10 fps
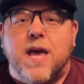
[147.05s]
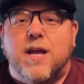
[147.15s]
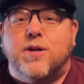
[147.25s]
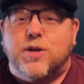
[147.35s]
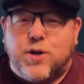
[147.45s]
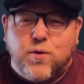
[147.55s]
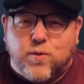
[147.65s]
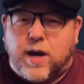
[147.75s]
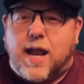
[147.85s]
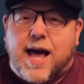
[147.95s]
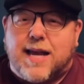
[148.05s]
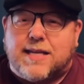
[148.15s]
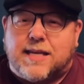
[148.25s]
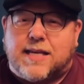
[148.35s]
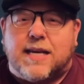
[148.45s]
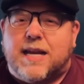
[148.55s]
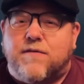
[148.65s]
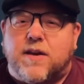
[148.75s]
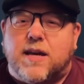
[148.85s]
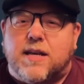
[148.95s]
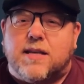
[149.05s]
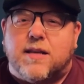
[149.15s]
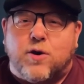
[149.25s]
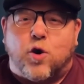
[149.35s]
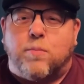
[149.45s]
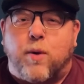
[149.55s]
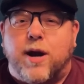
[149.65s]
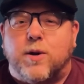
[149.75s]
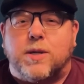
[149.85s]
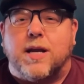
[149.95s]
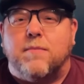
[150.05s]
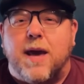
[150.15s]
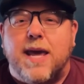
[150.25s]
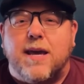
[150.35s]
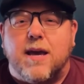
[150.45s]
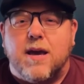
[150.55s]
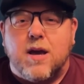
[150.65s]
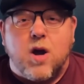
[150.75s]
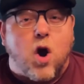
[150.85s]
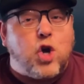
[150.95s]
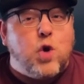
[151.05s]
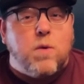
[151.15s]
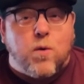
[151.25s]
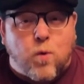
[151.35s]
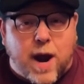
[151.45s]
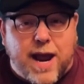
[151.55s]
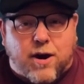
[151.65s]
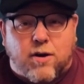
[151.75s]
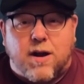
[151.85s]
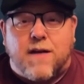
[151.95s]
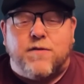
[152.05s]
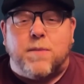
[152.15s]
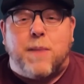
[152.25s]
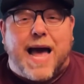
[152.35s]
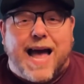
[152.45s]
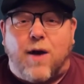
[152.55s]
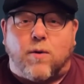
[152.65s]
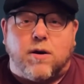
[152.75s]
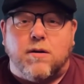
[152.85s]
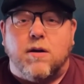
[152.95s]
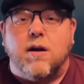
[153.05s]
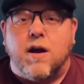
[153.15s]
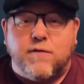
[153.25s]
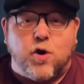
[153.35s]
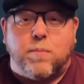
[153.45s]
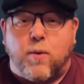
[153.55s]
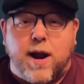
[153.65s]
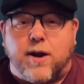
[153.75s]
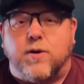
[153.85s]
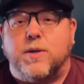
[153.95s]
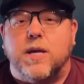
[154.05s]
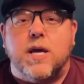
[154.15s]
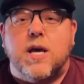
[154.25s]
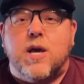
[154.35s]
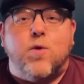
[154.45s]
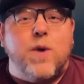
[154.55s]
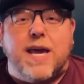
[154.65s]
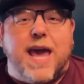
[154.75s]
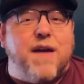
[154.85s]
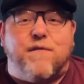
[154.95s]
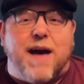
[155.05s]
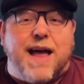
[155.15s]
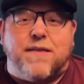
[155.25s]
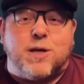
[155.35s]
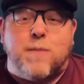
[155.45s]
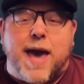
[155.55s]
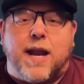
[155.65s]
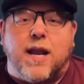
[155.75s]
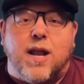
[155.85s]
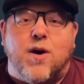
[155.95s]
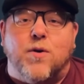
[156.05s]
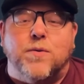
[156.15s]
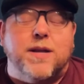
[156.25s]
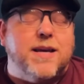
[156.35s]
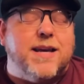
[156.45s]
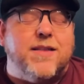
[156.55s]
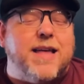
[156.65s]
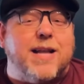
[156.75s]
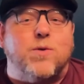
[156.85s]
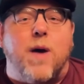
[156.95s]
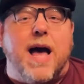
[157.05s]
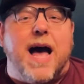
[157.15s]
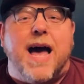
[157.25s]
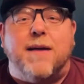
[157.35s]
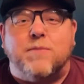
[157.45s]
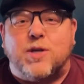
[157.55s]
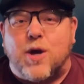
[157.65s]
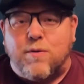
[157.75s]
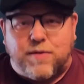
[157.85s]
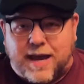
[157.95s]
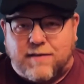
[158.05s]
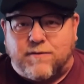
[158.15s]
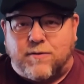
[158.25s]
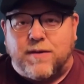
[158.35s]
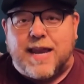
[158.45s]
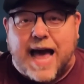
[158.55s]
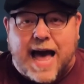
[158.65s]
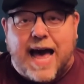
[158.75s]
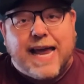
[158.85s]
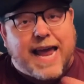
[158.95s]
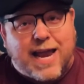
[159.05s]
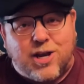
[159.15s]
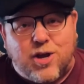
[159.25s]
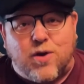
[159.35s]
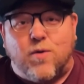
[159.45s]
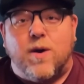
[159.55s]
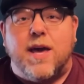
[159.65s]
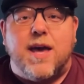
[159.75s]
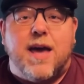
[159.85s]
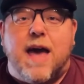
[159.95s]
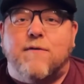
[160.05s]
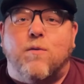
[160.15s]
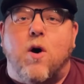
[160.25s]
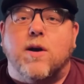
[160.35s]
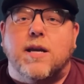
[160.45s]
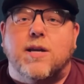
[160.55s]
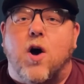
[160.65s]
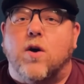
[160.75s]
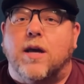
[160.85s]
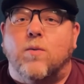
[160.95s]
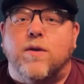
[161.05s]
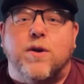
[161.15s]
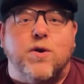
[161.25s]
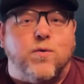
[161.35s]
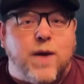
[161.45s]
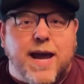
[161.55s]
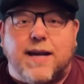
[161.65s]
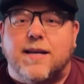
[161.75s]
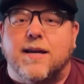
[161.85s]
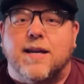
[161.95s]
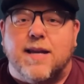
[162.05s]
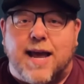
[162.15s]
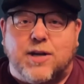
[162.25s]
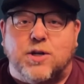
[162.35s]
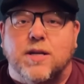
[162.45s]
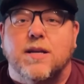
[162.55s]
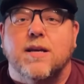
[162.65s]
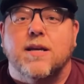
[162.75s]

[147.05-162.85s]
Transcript: Do you realize the significance that your prayers can make? Are you aware of the power of your prayers? We can't fight this battle alone, and that's why I am so thankful that I and you have a walkie-talkie with a direct connection